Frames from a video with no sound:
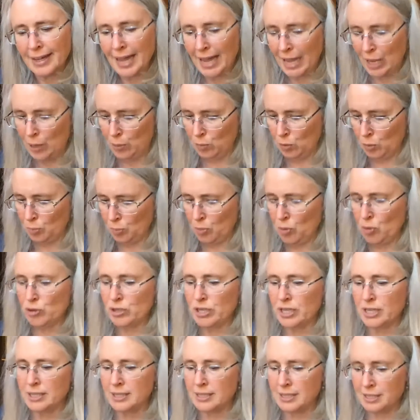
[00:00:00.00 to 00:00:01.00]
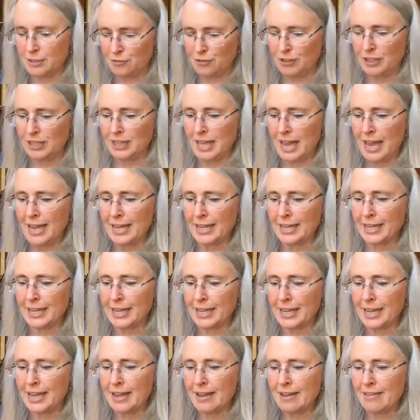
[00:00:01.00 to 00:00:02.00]
and we'll put it, if you like,
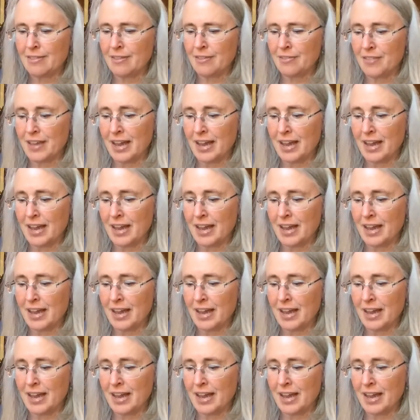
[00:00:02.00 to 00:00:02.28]
that